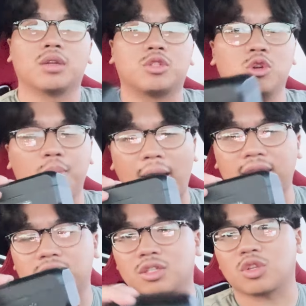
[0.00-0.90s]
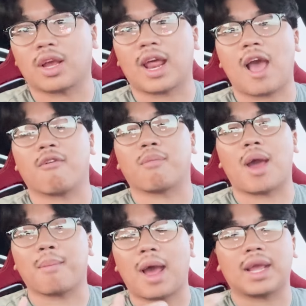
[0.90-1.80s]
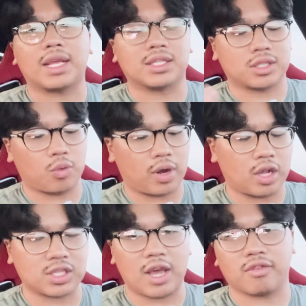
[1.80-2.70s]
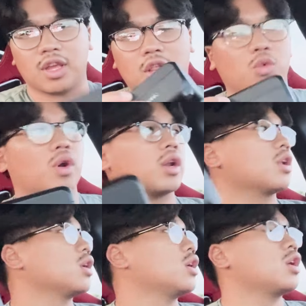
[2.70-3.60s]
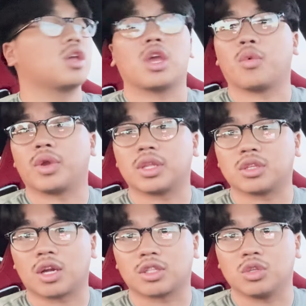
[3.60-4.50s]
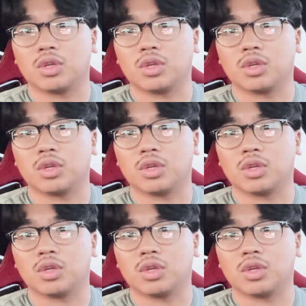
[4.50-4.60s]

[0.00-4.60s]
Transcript: two mics, so I can have my mic and someone else have the other one, and we can talk to you